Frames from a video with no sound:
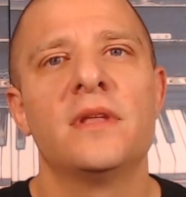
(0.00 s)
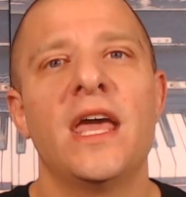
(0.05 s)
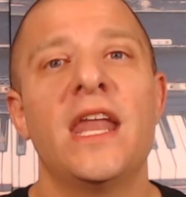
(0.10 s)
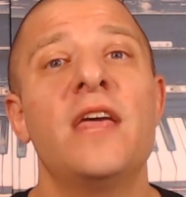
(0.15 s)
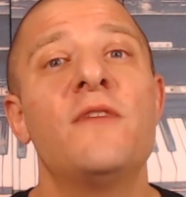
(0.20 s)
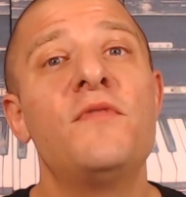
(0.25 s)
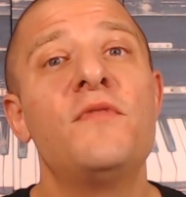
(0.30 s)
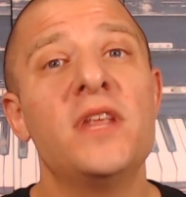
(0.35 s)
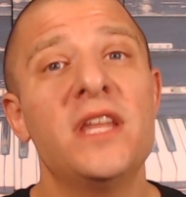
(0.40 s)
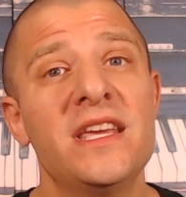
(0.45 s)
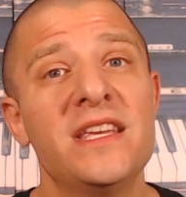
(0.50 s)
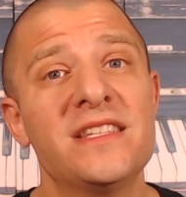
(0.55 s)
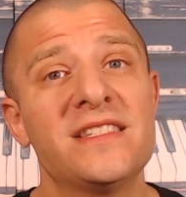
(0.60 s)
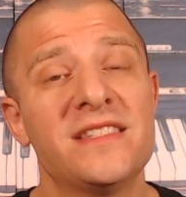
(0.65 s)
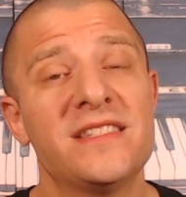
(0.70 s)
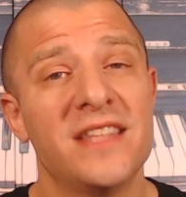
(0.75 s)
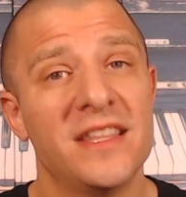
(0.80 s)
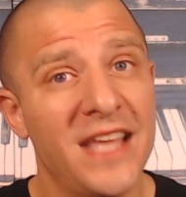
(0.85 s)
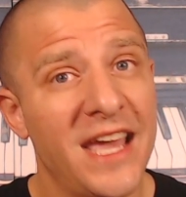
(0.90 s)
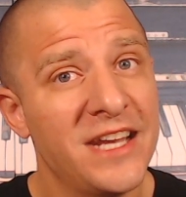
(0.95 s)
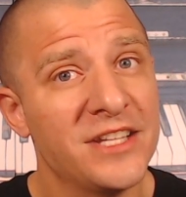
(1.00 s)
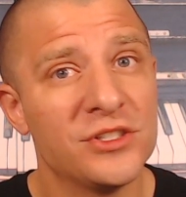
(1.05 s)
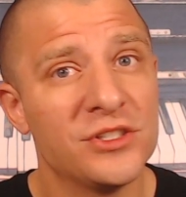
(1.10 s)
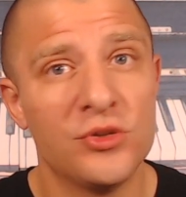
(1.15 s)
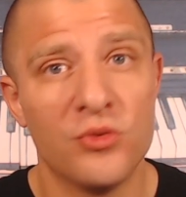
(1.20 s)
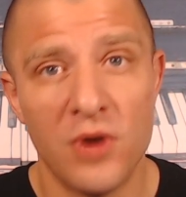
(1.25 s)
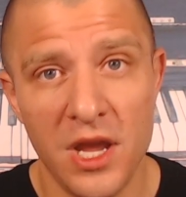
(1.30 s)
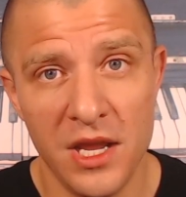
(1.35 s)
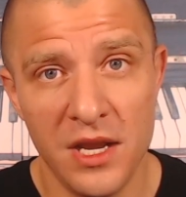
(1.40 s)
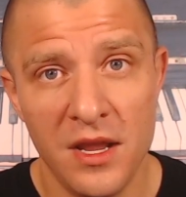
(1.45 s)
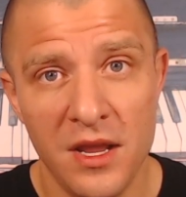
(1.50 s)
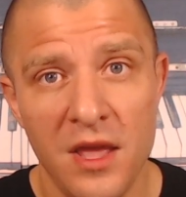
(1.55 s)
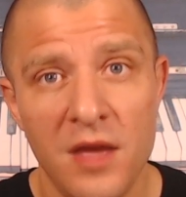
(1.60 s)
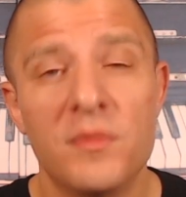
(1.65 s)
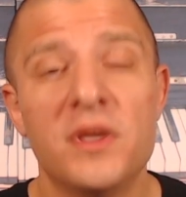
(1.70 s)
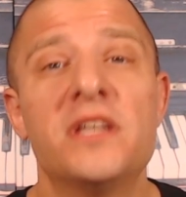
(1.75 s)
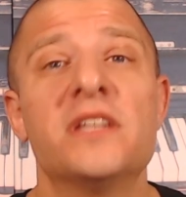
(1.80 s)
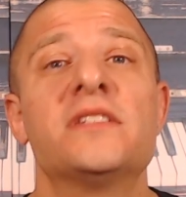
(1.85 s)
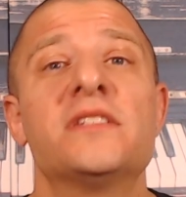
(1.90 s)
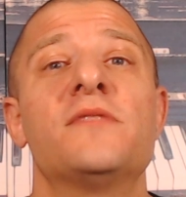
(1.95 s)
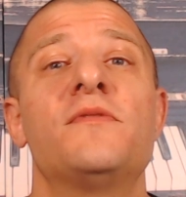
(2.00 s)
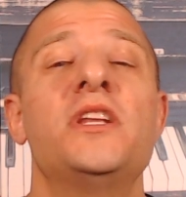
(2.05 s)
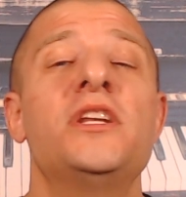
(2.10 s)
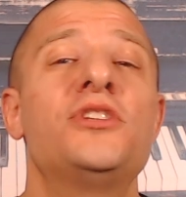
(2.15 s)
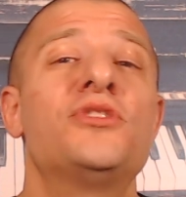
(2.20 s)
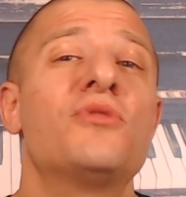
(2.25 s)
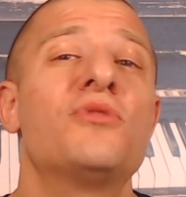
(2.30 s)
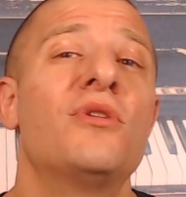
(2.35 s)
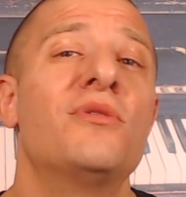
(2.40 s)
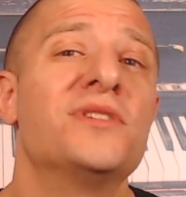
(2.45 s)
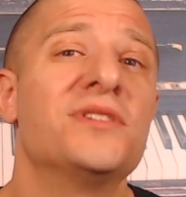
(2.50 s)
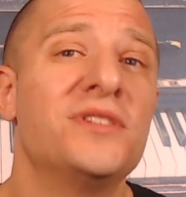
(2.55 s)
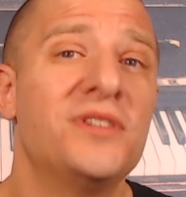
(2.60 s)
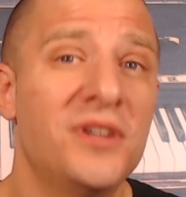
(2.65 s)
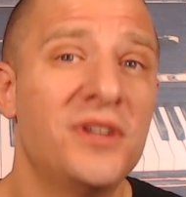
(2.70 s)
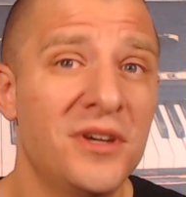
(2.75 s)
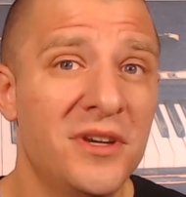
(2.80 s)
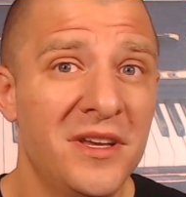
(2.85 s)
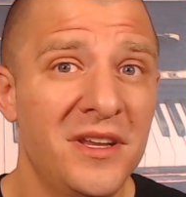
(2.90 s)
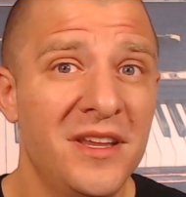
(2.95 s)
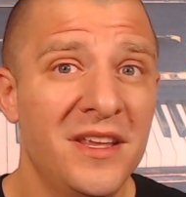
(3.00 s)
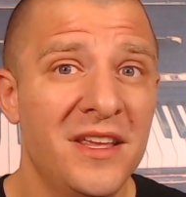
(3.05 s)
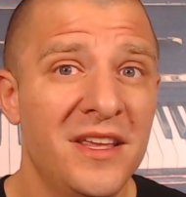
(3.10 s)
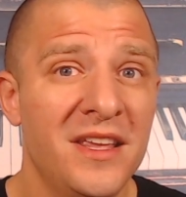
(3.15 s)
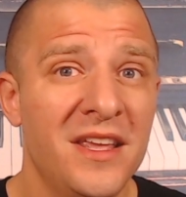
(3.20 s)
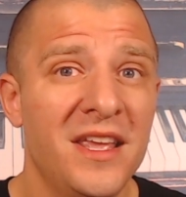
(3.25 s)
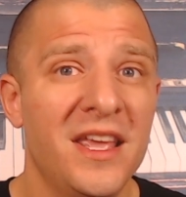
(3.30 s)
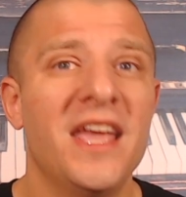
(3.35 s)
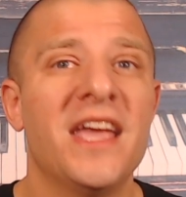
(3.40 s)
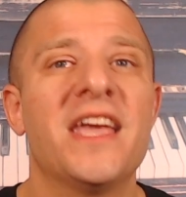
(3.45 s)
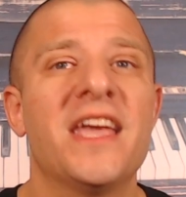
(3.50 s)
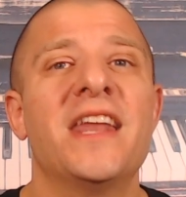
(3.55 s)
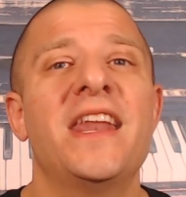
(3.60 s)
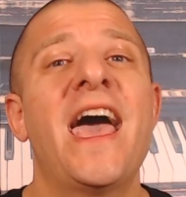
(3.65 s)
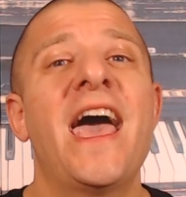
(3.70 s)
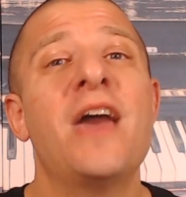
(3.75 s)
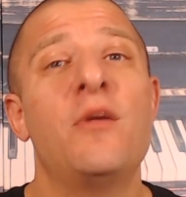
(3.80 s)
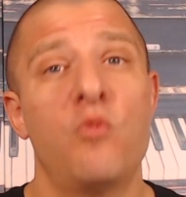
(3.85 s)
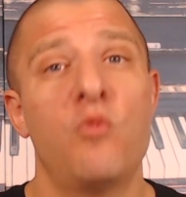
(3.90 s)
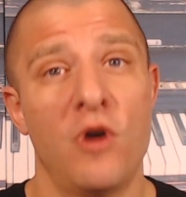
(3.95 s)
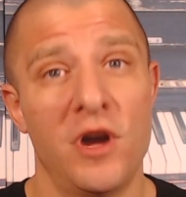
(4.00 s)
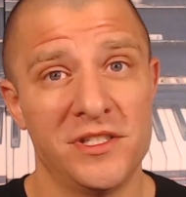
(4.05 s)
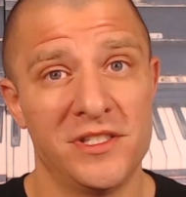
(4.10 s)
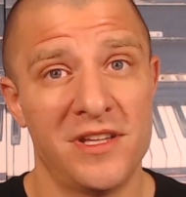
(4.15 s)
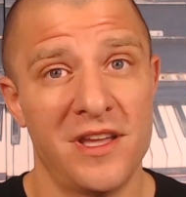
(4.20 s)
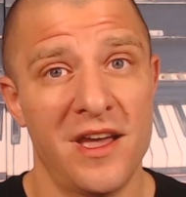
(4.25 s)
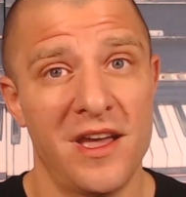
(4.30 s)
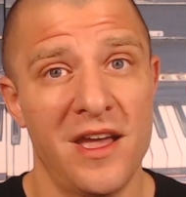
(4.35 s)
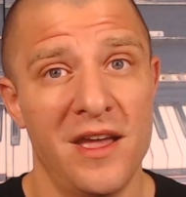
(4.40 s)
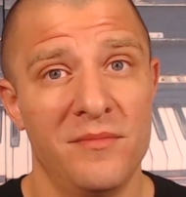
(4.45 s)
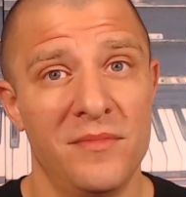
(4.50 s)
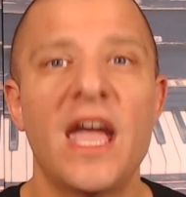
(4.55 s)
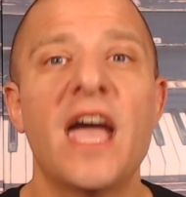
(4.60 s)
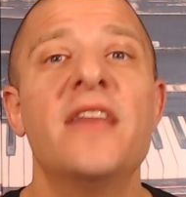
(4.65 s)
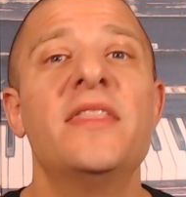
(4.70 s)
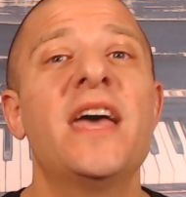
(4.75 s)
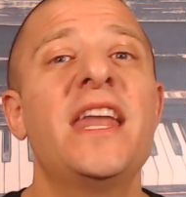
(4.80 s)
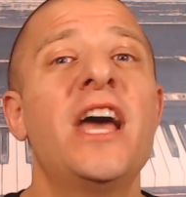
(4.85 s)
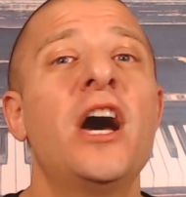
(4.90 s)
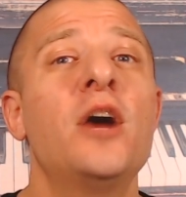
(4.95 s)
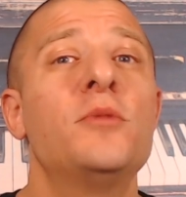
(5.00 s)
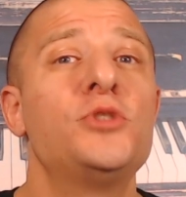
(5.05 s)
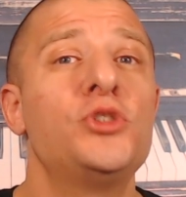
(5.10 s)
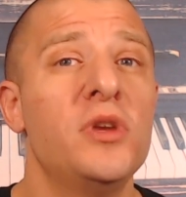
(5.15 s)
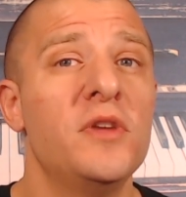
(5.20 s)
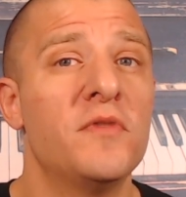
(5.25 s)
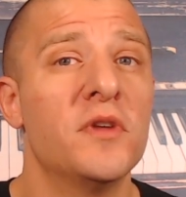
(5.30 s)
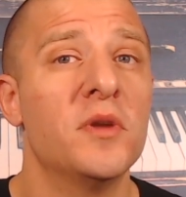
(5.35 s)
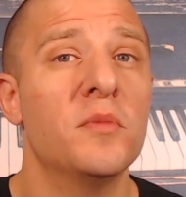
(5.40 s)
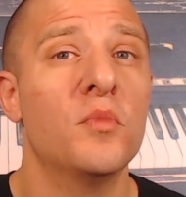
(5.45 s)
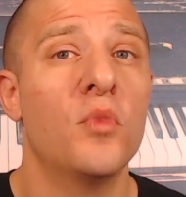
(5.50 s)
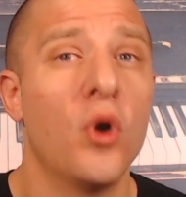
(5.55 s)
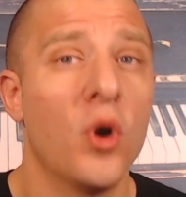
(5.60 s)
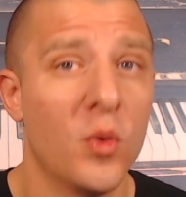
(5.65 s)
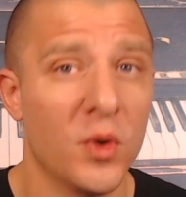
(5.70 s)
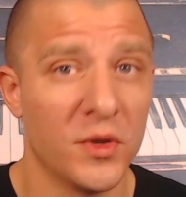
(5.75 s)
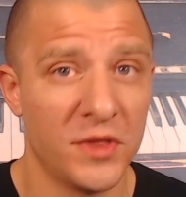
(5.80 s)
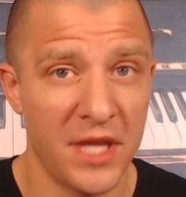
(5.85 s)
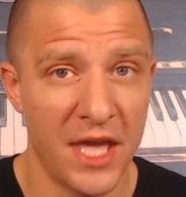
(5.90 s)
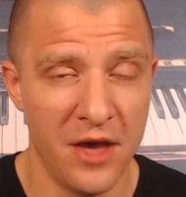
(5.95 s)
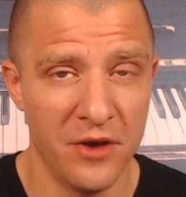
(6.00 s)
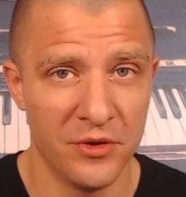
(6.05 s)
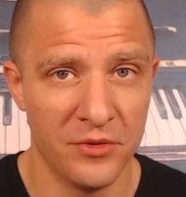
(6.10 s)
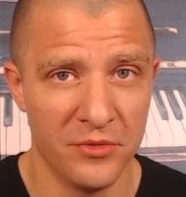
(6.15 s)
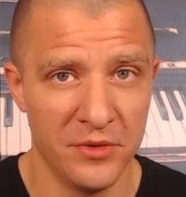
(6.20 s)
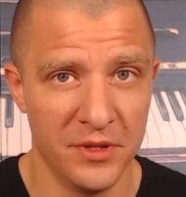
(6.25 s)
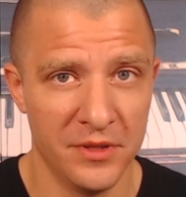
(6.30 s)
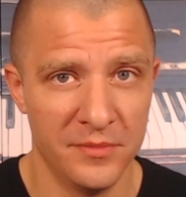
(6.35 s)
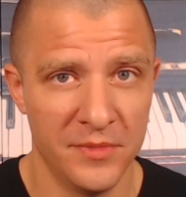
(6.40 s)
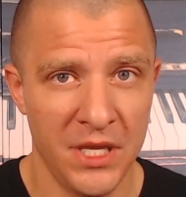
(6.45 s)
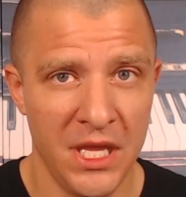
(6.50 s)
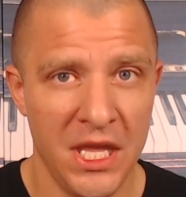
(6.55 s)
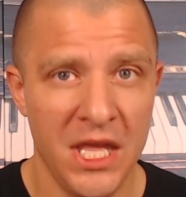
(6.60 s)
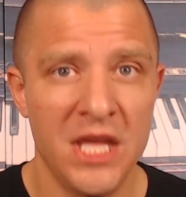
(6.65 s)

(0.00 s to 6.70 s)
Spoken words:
And if it is, then that is great, because if an intro is good, it can add watch time, and that helps you even more with the algorithm.